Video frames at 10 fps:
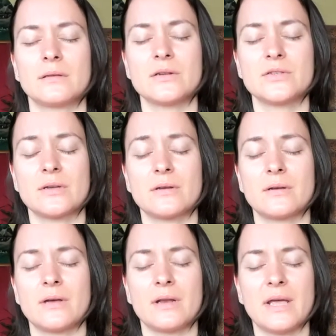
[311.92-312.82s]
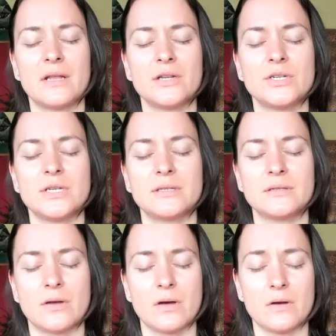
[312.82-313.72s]
There is an energy in
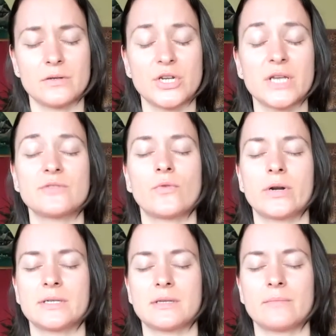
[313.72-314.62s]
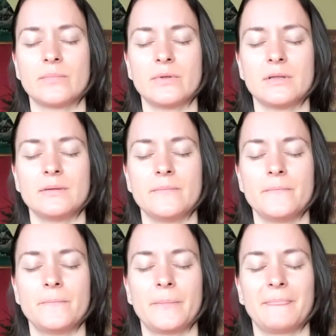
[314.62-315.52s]
the chest, for example.
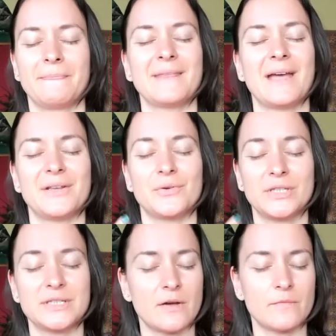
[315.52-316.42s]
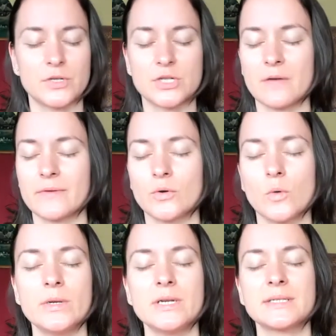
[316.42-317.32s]
I notice how much love and
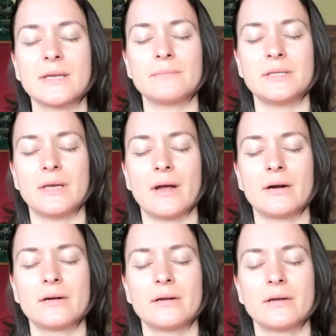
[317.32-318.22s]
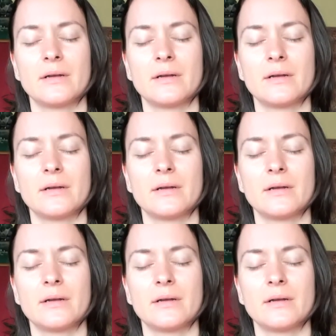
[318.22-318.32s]
openness can be there.